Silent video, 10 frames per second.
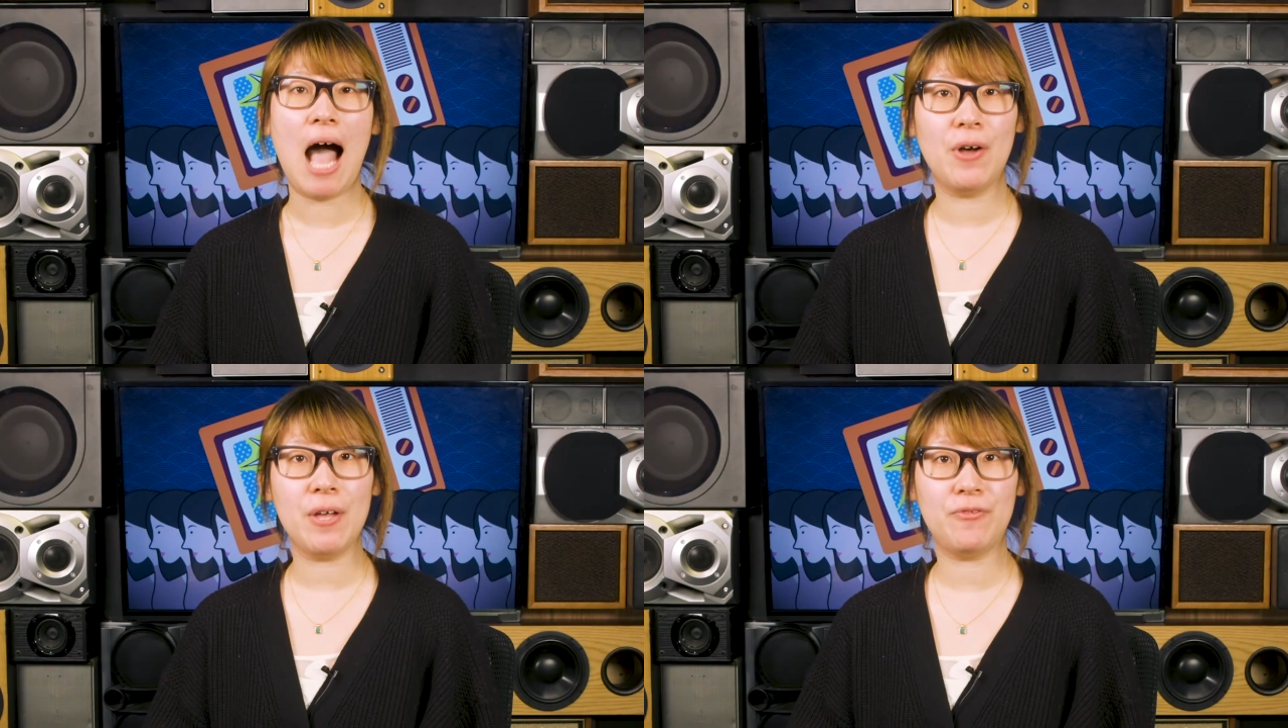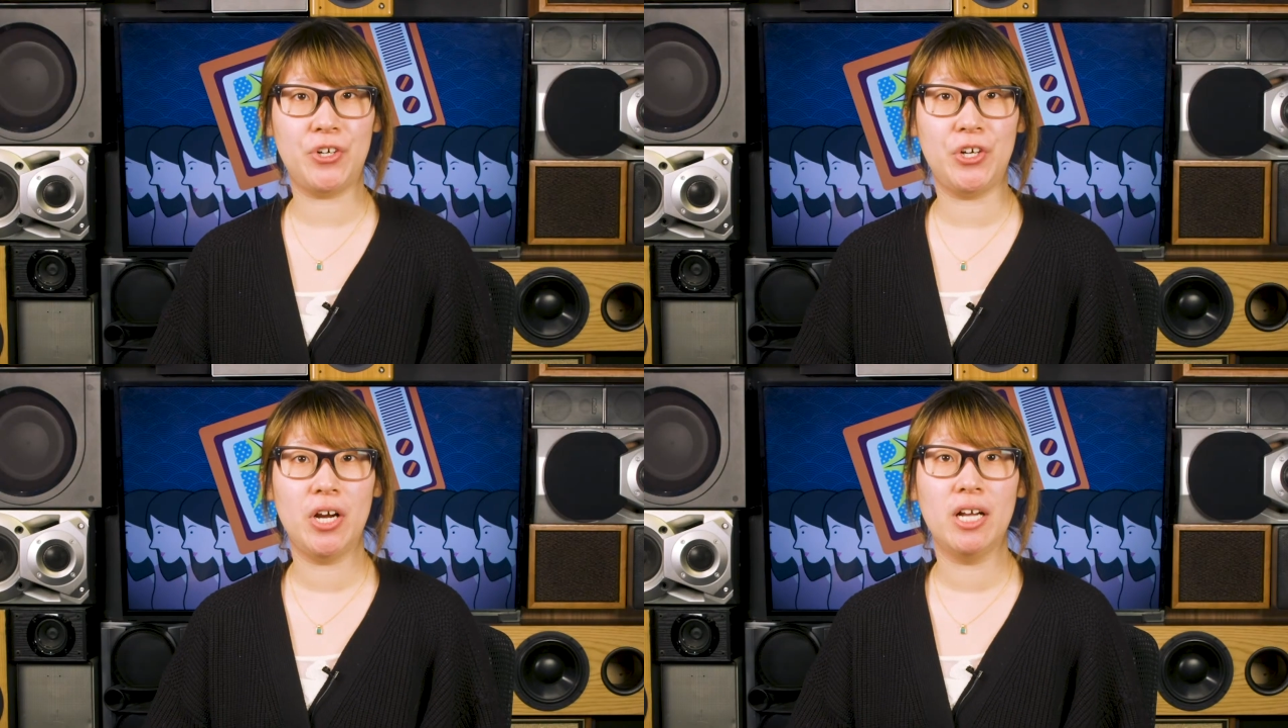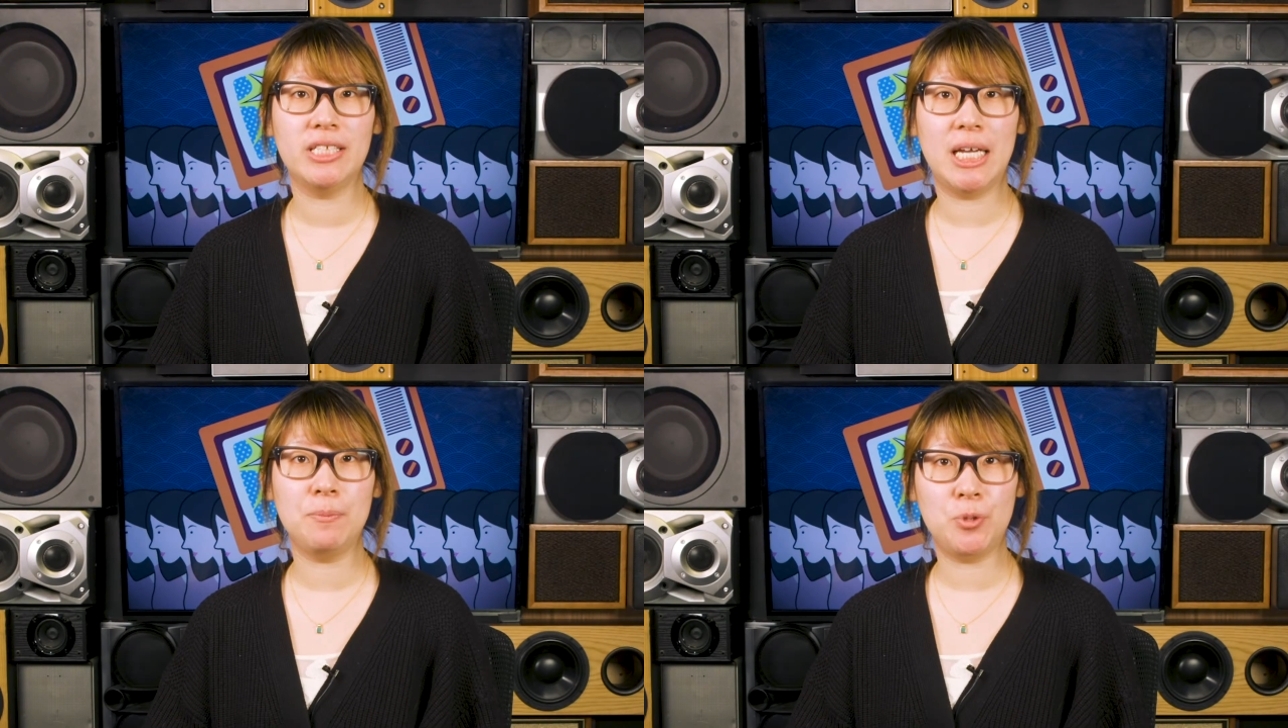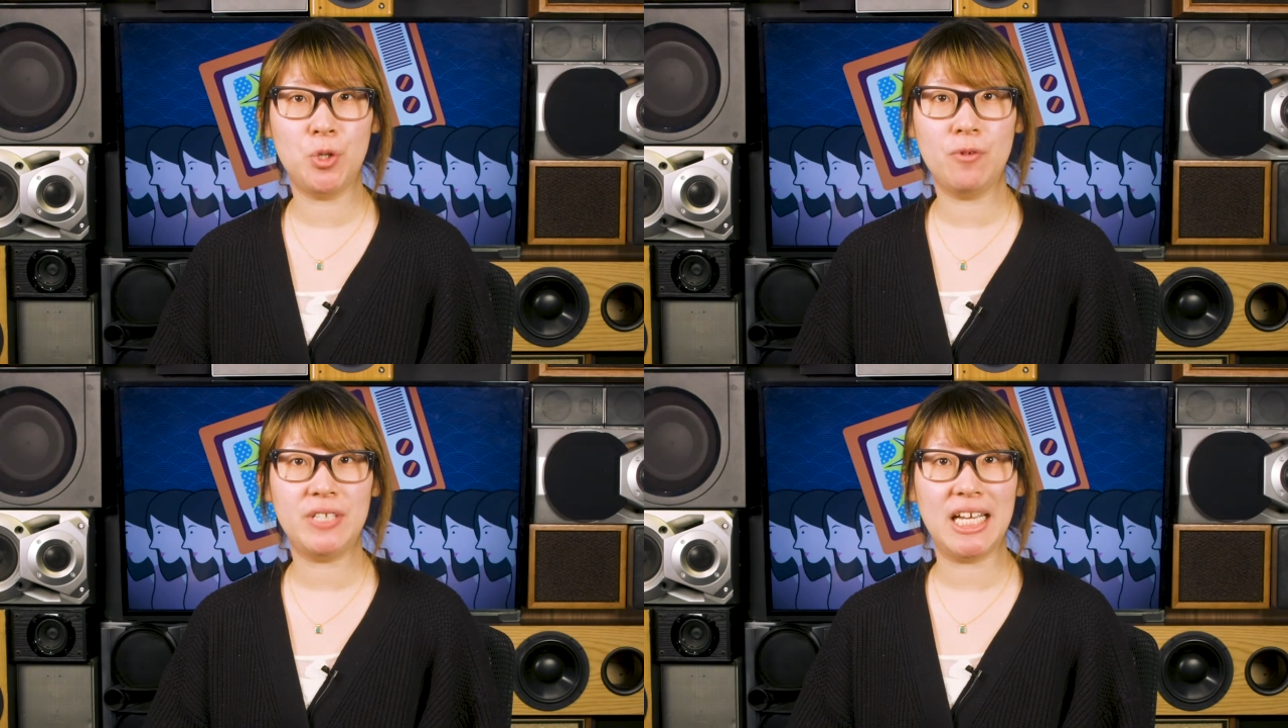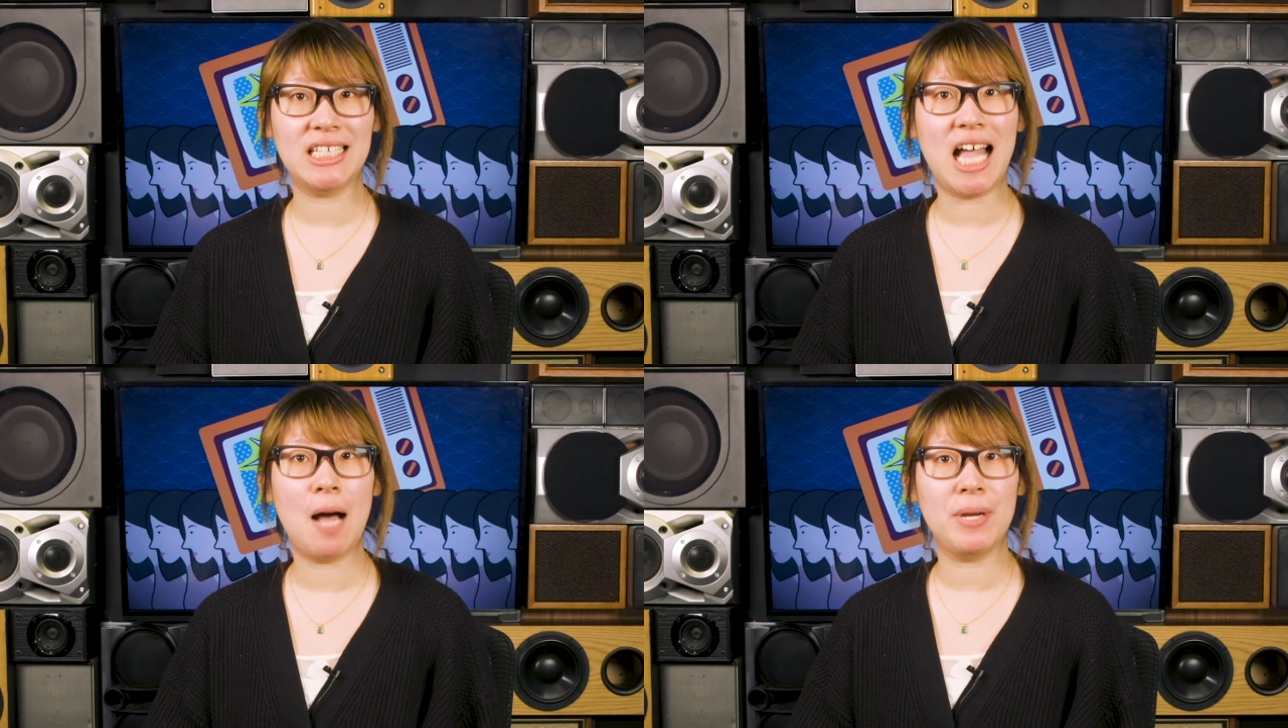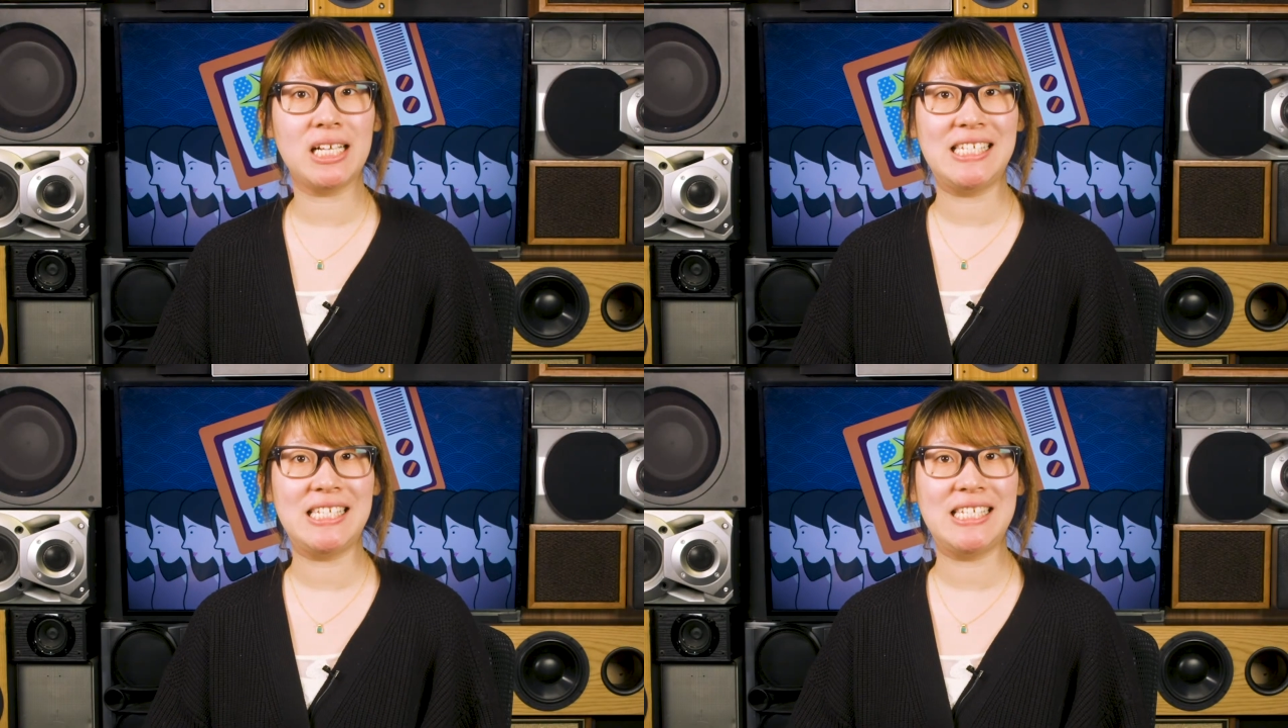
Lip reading: However, the improved economic